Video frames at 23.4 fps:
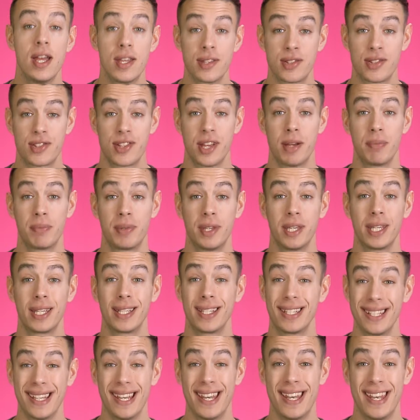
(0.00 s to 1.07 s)
Something
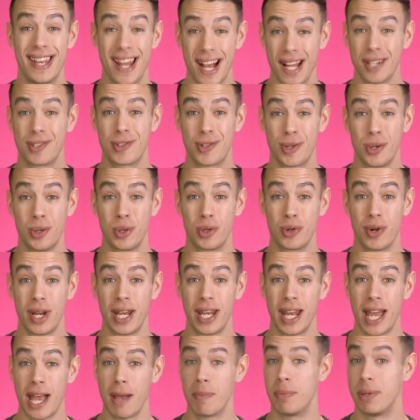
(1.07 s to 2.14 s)
not so
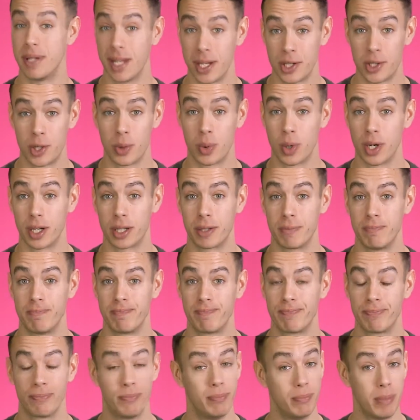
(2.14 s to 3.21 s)
great happened at your work.
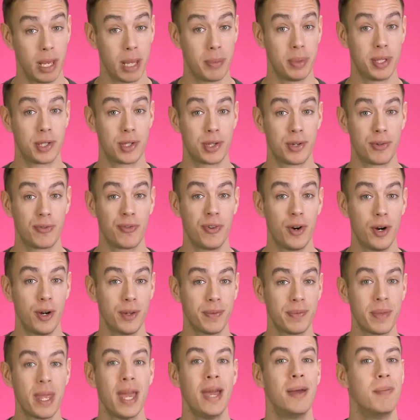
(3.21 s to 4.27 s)
Maybe it's your fault,
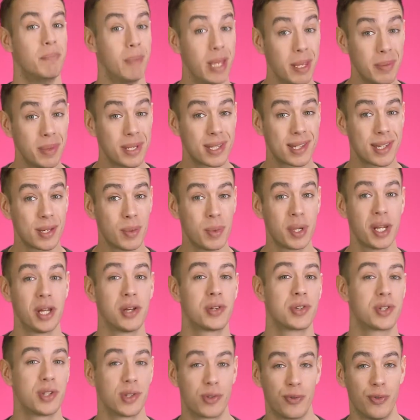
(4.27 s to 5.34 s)
maybe it's someone
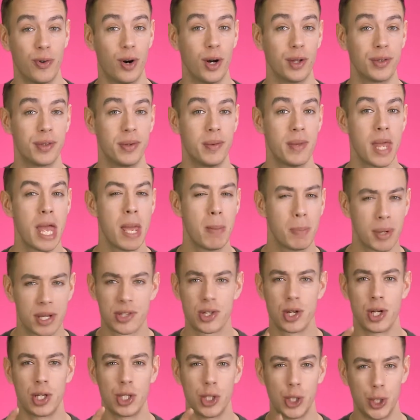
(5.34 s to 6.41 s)
else's fault, but it's
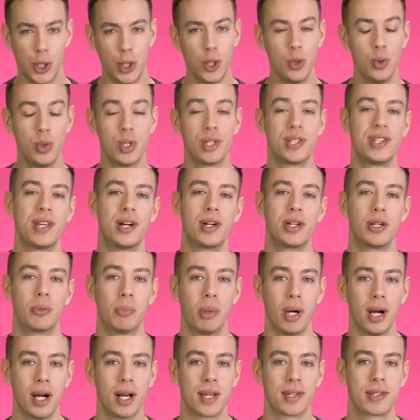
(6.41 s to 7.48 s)
on you to tell your
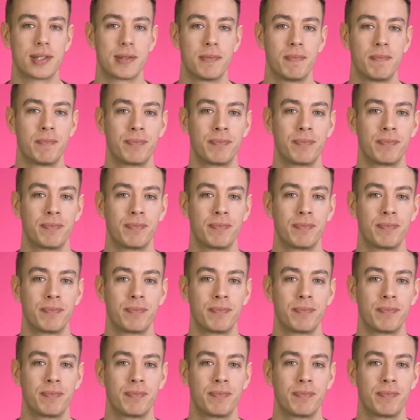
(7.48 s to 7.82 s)
boss.